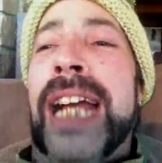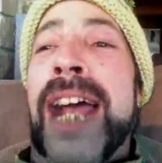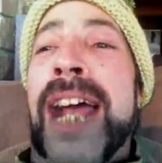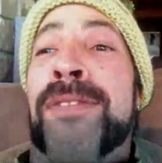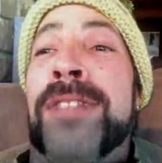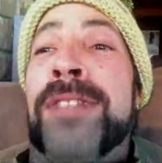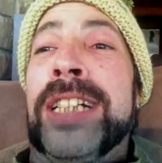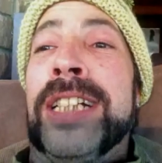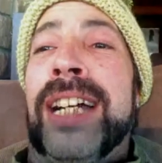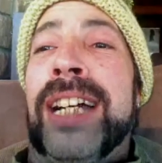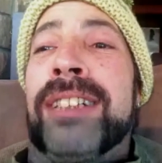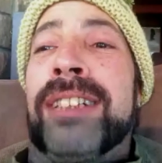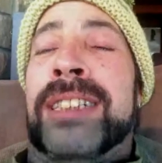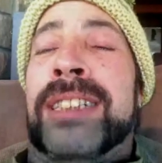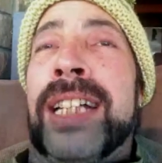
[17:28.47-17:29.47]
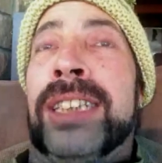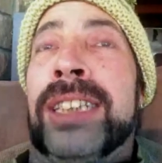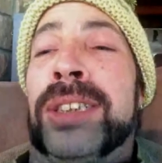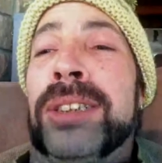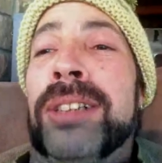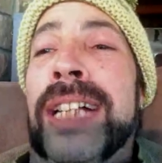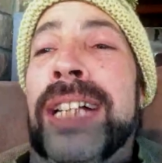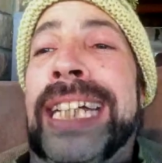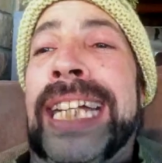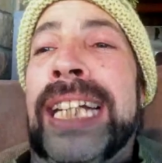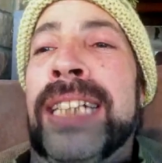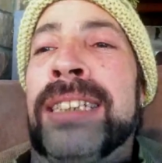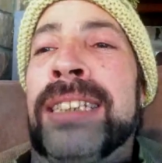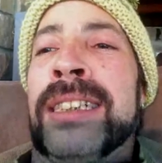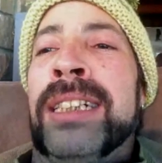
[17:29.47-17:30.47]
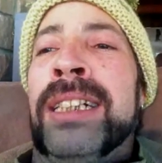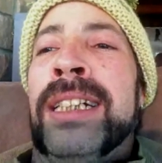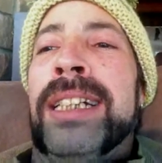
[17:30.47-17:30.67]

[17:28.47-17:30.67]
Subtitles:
I have figured out that's kind of true, I guess,